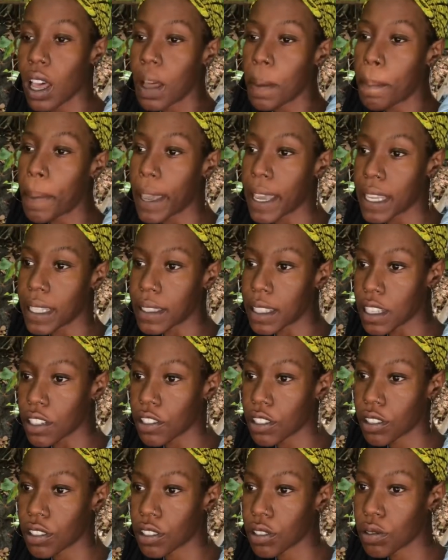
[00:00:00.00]
pay
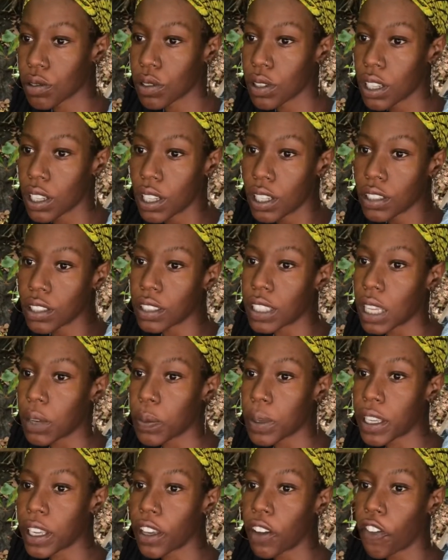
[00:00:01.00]
attention to so that we
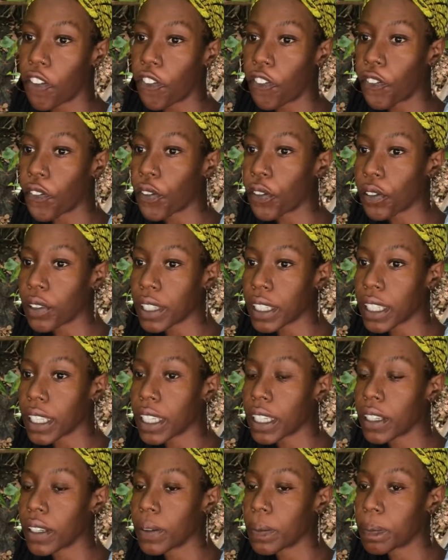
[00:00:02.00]
can fully
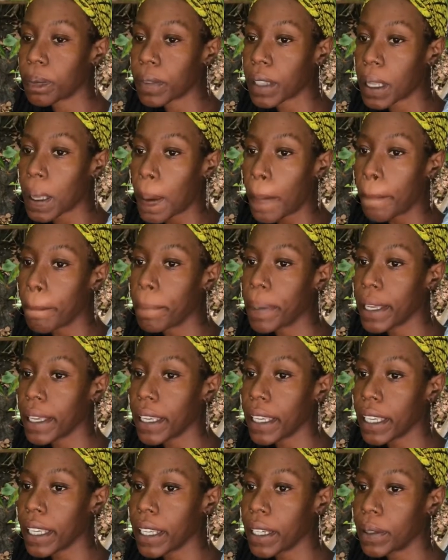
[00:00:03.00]

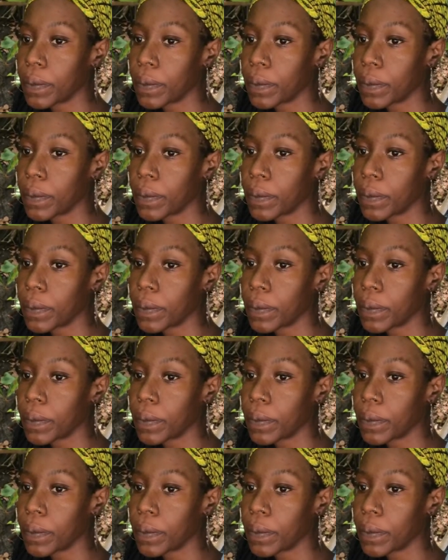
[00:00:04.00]
be